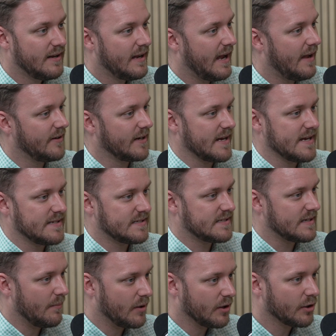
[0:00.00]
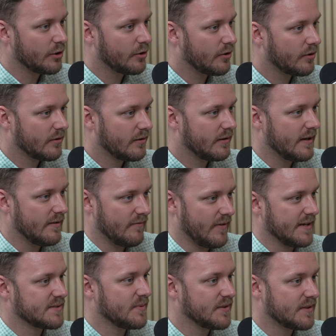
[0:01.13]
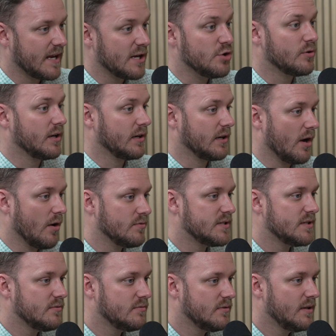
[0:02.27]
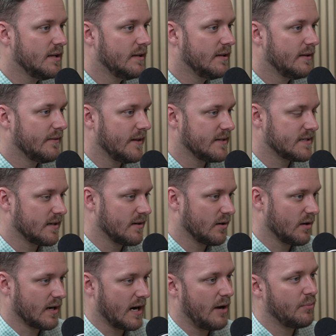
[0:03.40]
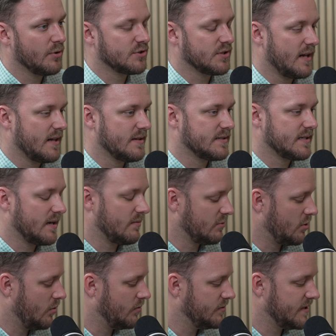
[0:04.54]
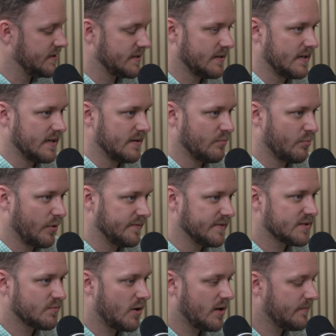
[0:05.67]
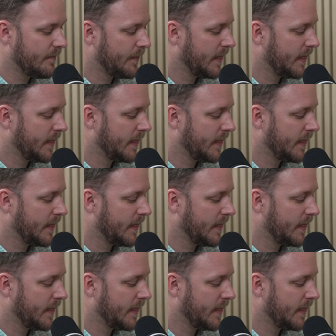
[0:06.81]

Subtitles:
Having a similar investment that you can go to that's going to accomplish a lot of the same goals as the previous one,